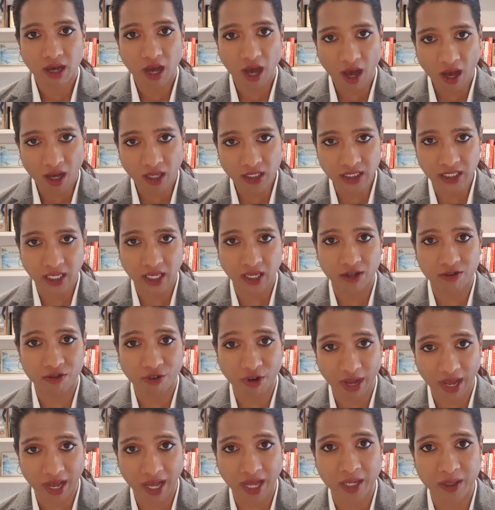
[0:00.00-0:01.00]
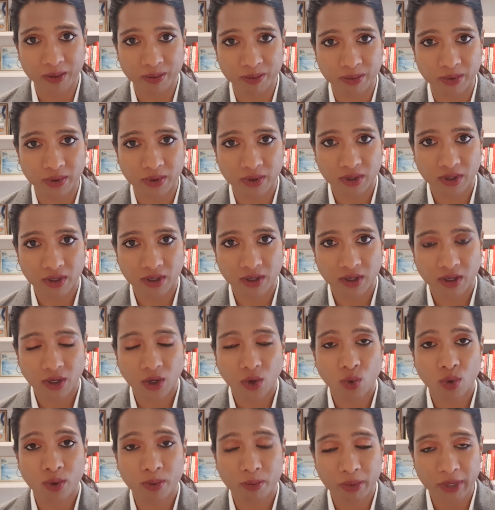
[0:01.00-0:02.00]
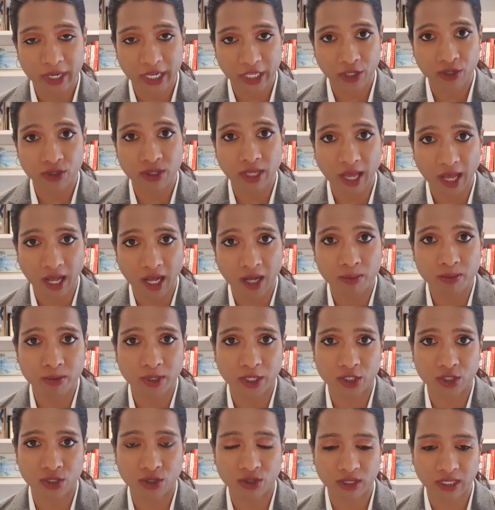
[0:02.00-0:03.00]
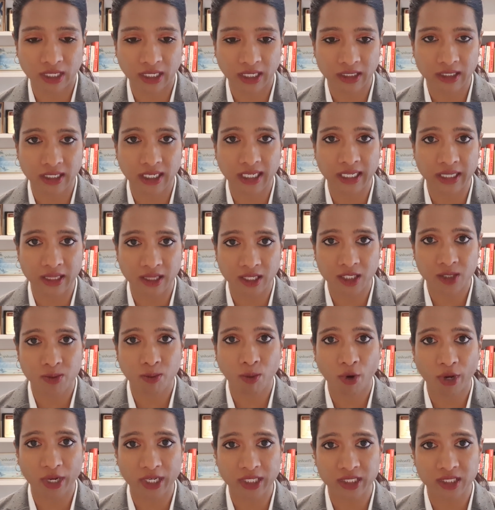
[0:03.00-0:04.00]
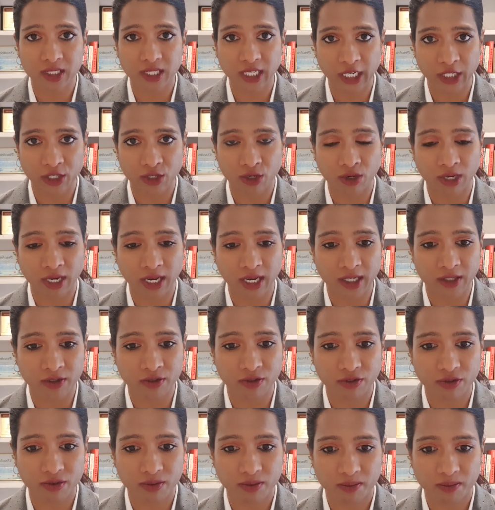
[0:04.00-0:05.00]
asking for help will bring you the help that you need in this point in your life.